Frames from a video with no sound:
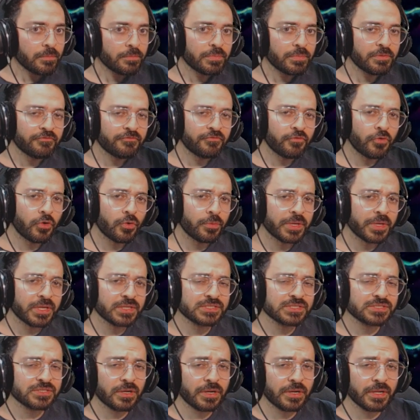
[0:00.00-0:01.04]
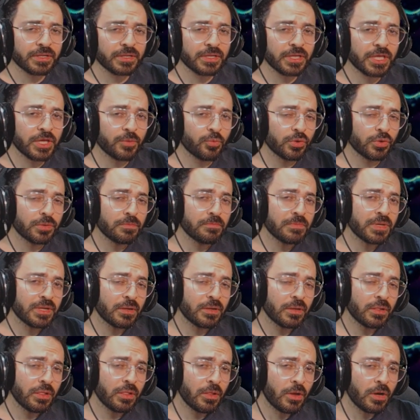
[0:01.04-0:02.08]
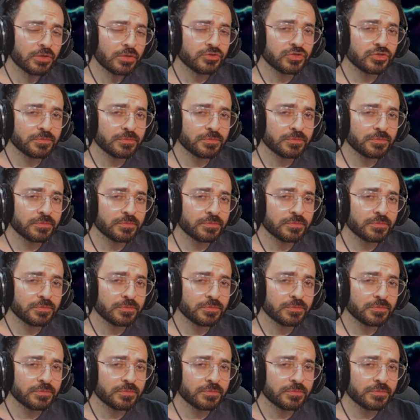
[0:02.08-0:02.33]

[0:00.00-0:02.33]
Before we get started, it would mean a lot